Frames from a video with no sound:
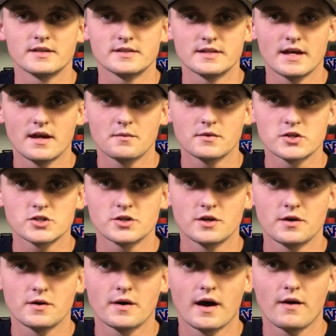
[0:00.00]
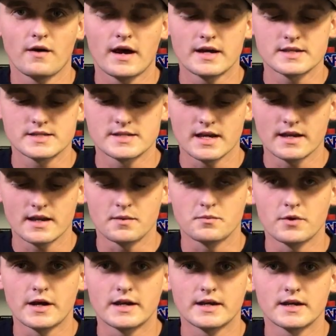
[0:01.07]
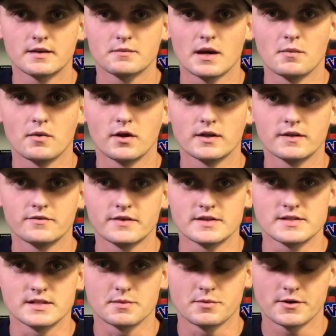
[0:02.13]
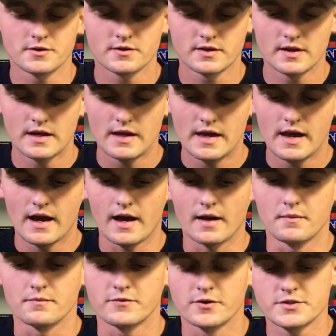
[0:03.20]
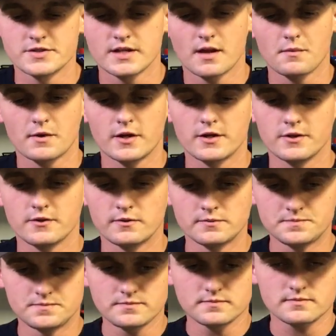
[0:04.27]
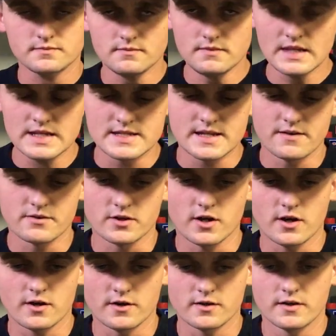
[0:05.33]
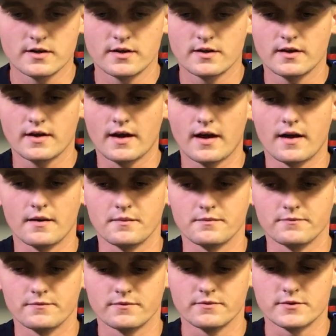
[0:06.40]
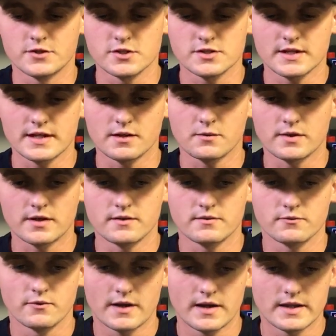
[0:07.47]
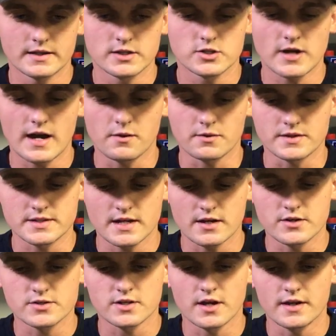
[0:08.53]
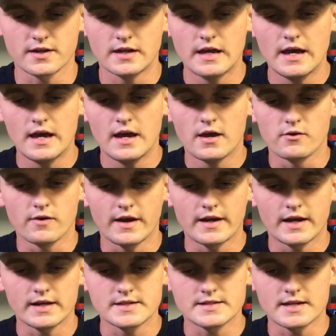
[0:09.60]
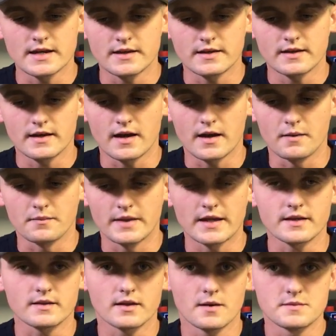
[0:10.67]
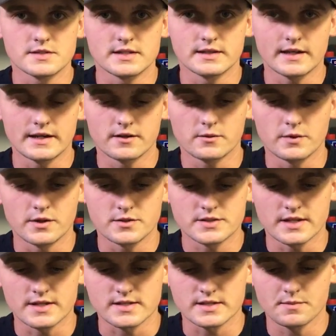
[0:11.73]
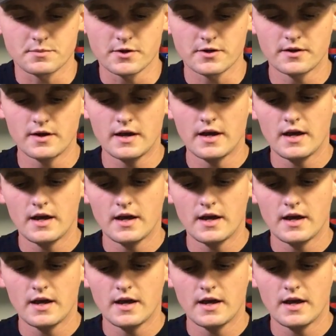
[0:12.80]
Today I'm going to show you how I set and break in my ball diff and slipper. First thing I'm going to do is have the car just like it would ready to hit the track with the tires on, ride height set. That comes in later when you set the slipper.